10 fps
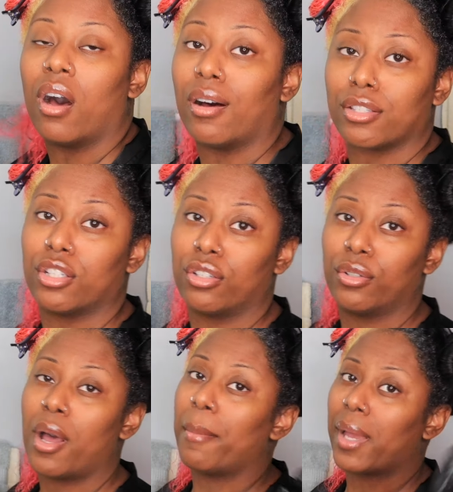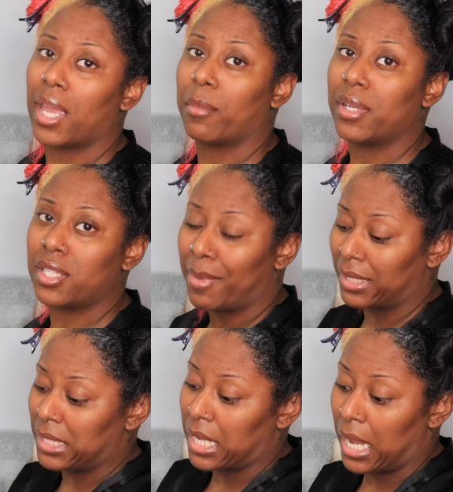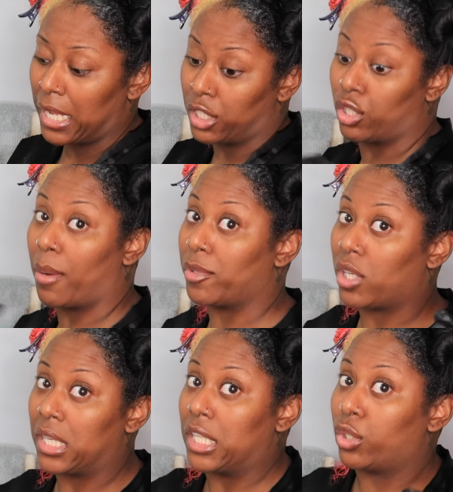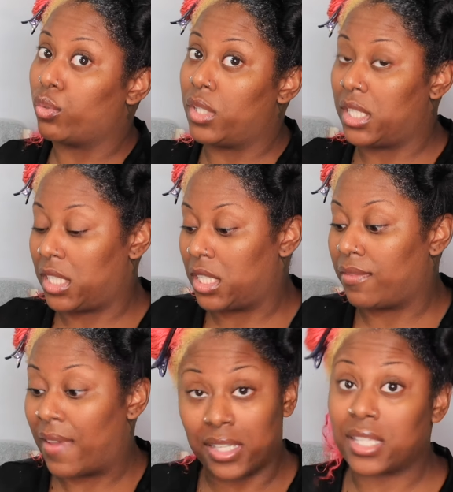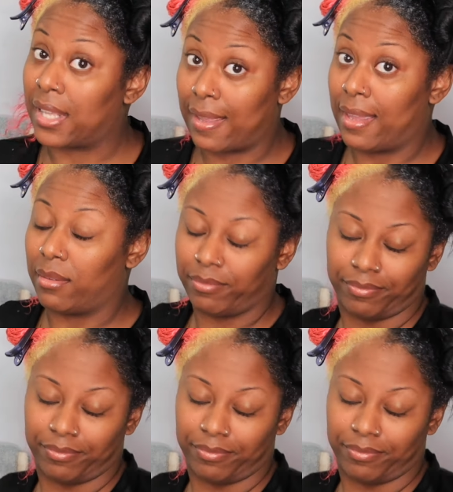Also, my camera is about to die, so I'm gonna try to get through this as fast as I can.